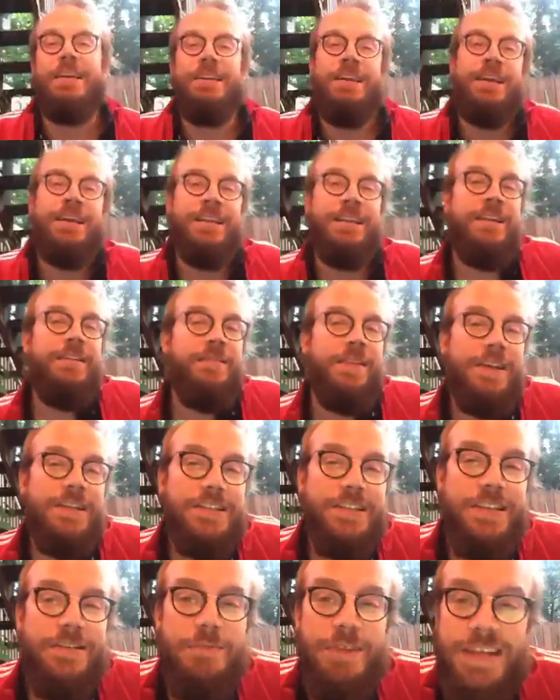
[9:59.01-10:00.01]
Then
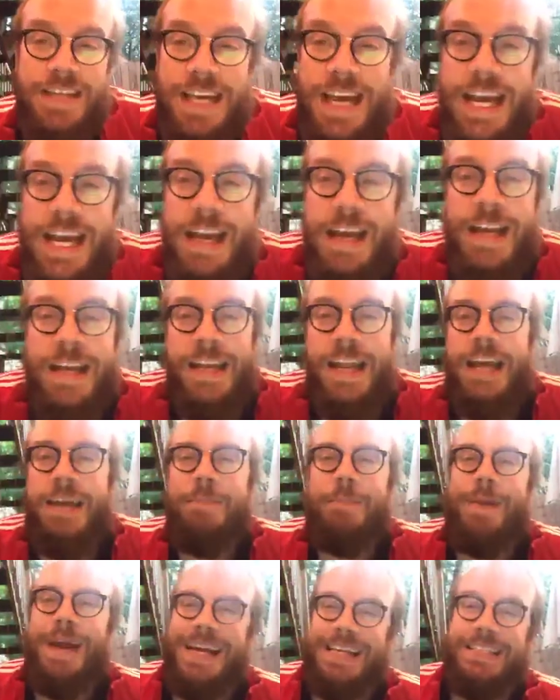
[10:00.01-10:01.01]
eventually one day, like
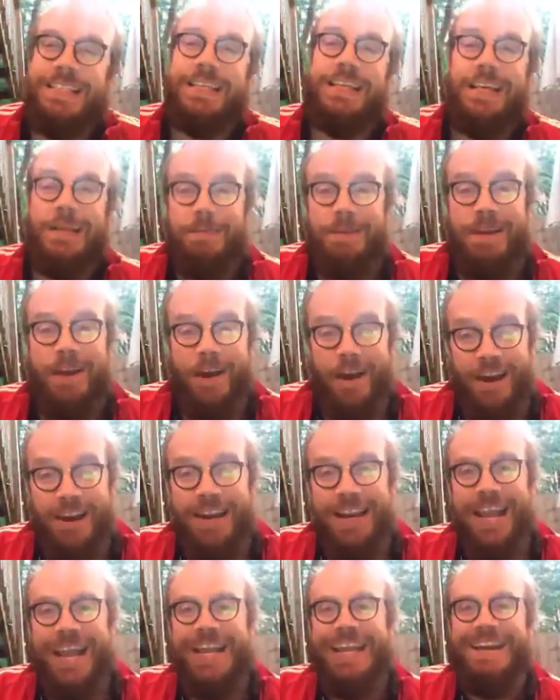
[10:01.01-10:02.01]
magic, it'd be gone.
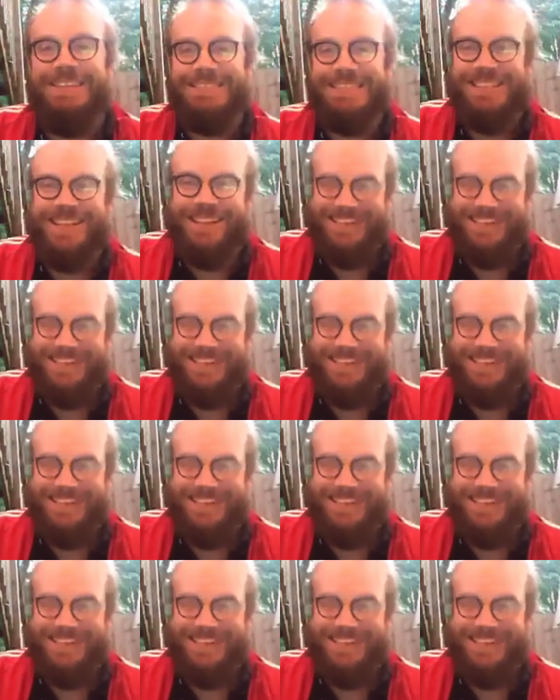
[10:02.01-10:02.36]
And now it's gone.